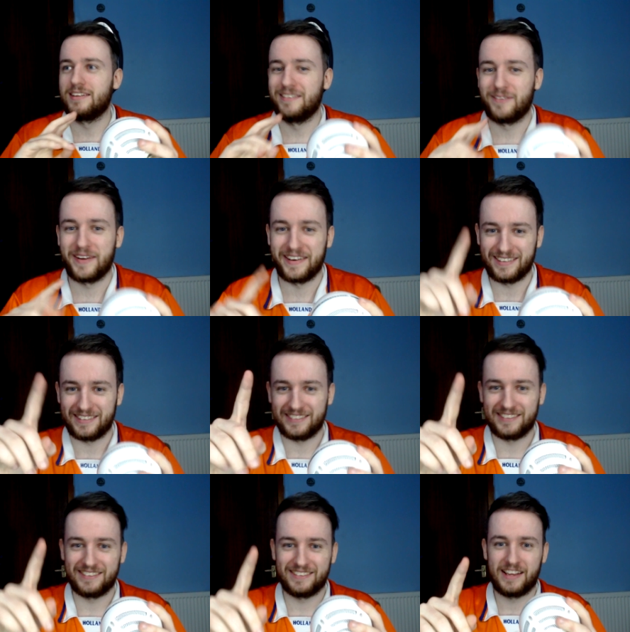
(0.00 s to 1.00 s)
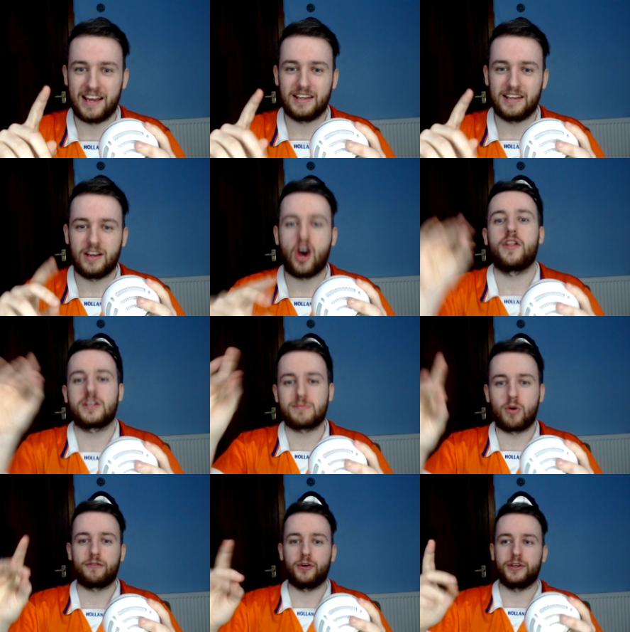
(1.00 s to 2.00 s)
Wait. Oh, there's
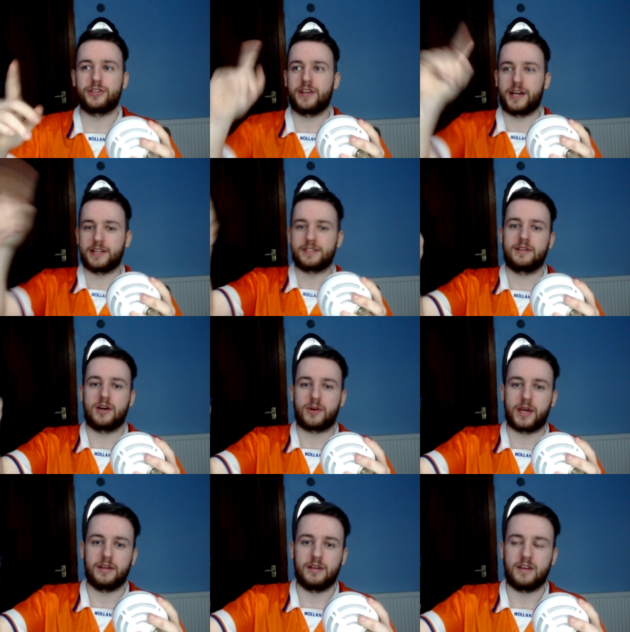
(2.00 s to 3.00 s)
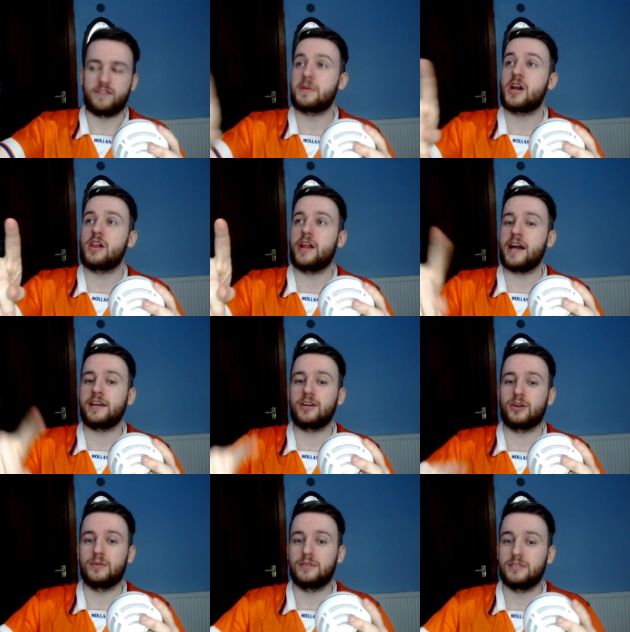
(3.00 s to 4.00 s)
more footage. There is. Okay. From another
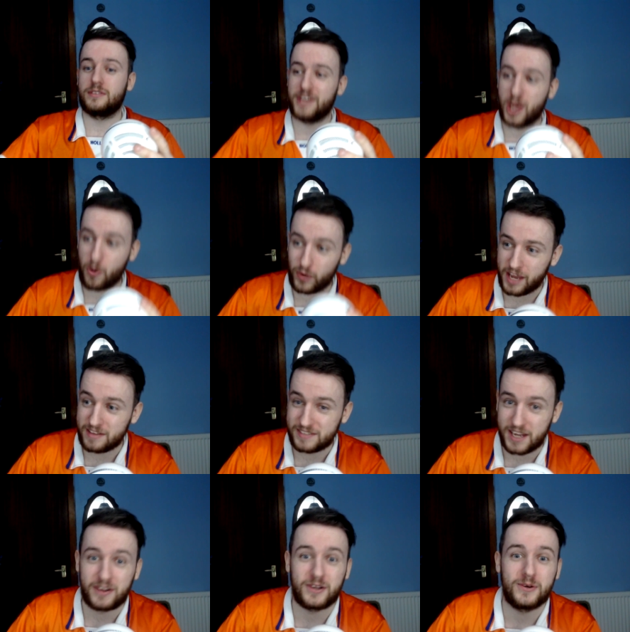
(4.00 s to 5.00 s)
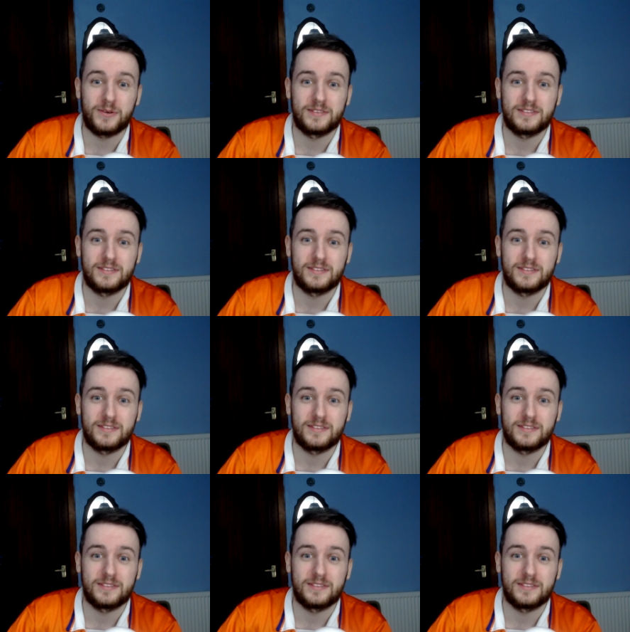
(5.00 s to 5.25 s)
angle. Now we're getting technical.